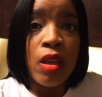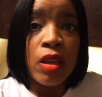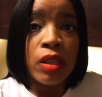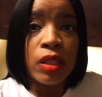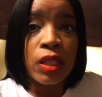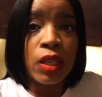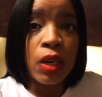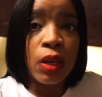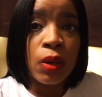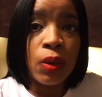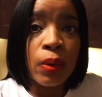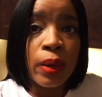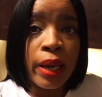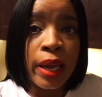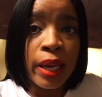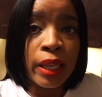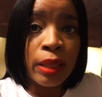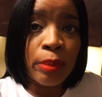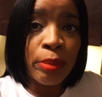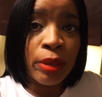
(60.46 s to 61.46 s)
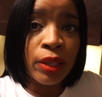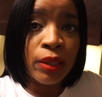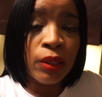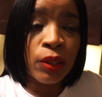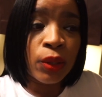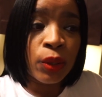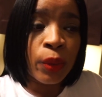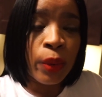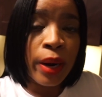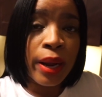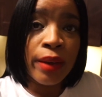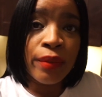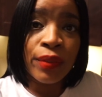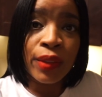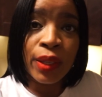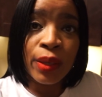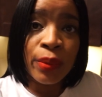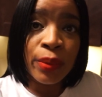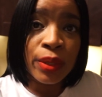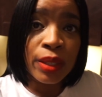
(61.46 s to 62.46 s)
So I had to be a little
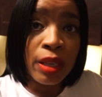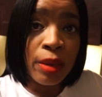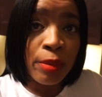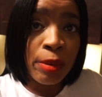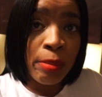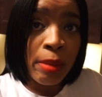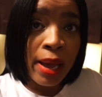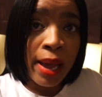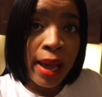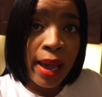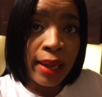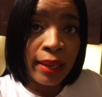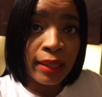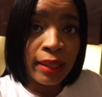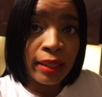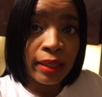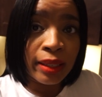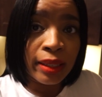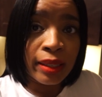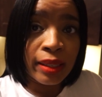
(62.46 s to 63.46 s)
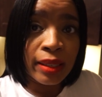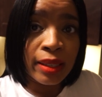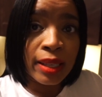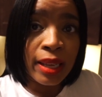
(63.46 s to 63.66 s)
crafty with some of my ideas